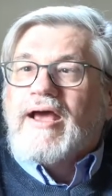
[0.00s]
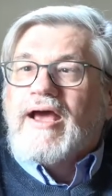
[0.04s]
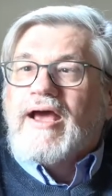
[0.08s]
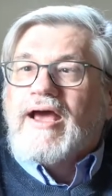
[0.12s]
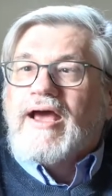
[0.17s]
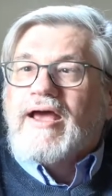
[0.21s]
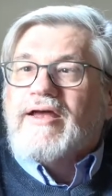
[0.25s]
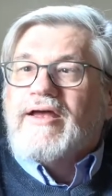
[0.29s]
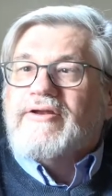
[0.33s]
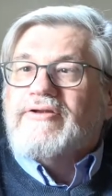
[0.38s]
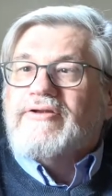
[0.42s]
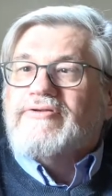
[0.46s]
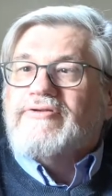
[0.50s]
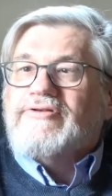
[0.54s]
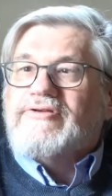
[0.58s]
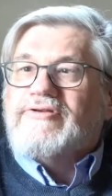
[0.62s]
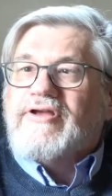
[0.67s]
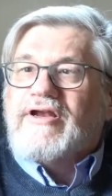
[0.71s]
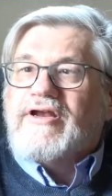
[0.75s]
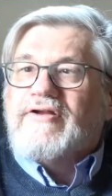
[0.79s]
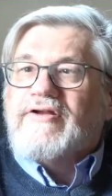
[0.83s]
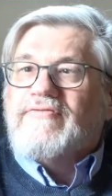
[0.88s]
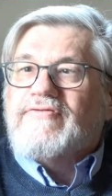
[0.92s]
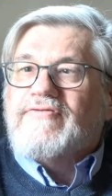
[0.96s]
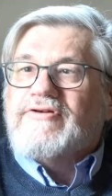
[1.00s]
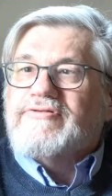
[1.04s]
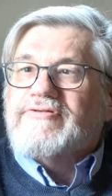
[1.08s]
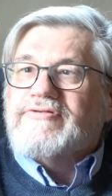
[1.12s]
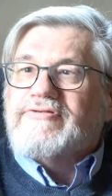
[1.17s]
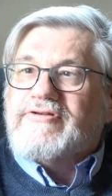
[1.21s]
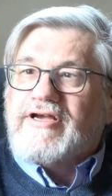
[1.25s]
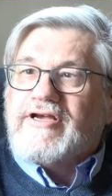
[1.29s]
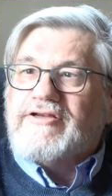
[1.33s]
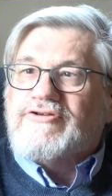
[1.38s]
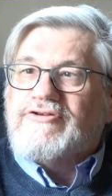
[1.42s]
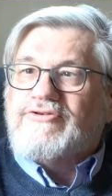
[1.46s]
And instead of
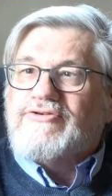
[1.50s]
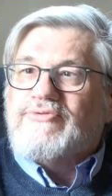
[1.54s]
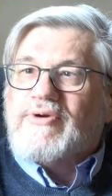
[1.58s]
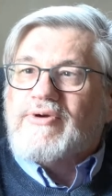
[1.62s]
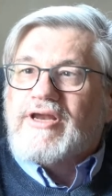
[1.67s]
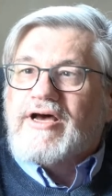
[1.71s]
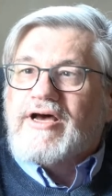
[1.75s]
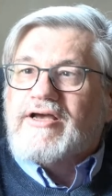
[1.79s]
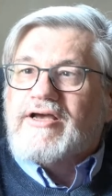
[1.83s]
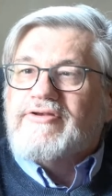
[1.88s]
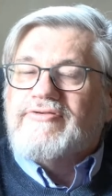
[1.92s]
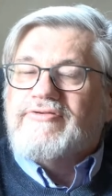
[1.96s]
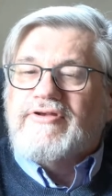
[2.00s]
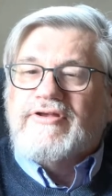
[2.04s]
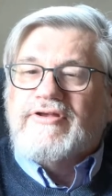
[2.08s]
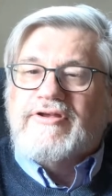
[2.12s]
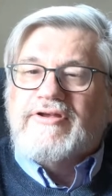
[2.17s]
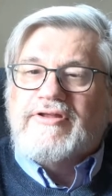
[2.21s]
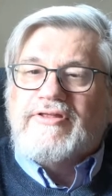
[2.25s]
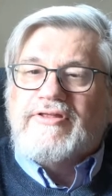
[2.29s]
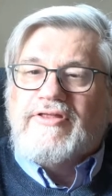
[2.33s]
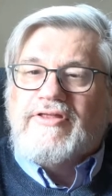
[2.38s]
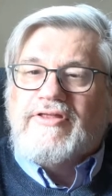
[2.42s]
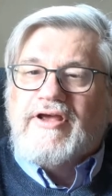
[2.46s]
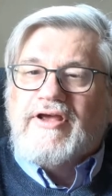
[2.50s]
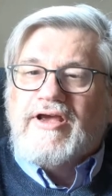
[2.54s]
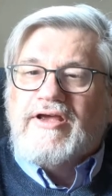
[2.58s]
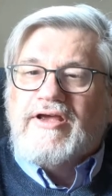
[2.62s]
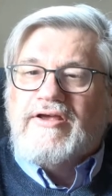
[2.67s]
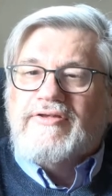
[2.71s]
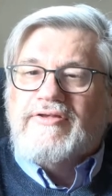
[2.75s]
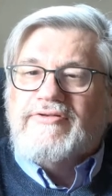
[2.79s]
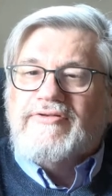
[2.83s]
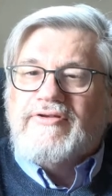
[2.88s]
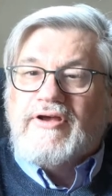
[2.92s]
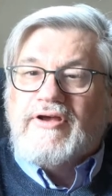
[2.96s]
contextualizing it,
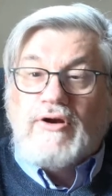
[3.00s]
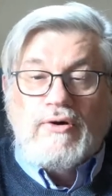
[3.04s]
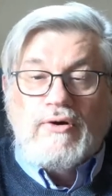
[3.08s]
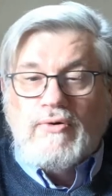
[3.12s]
they said,